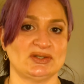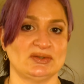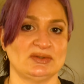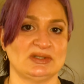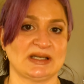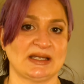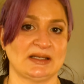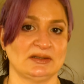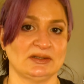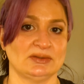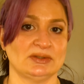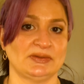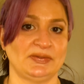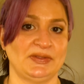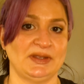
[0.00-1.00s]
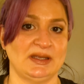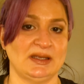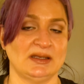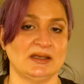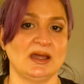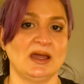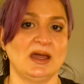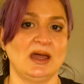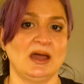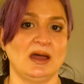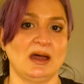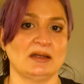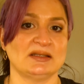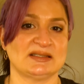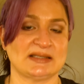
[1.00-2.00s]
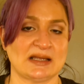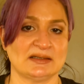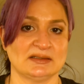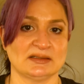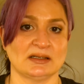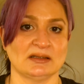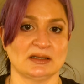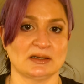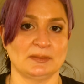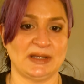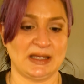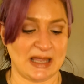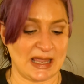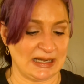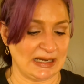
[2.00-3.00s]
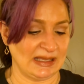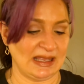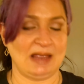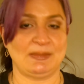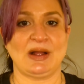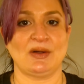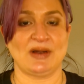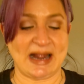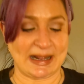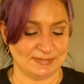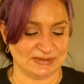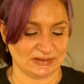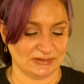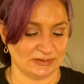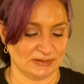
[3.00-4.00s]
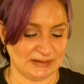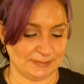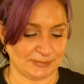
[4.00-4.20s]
to dilute the scent a little bit, and it came out absolutely